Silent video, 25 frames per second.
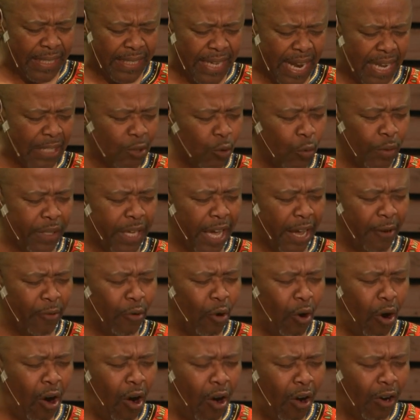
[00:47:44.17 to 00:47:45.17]
that we can
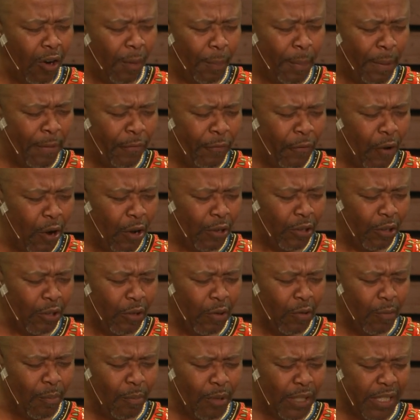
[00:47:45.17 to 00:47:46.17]
walk before
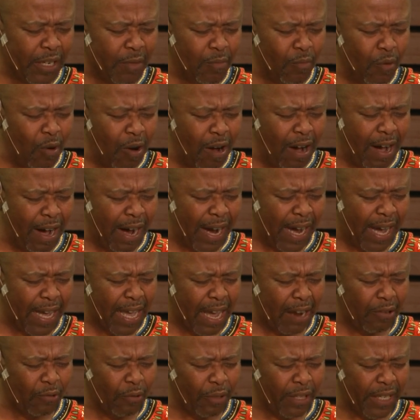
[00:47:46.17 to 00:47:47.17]
you, Mudimwaka,
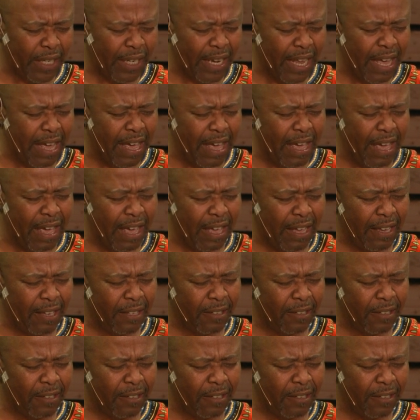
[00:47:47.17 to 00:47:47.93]
Yadukile.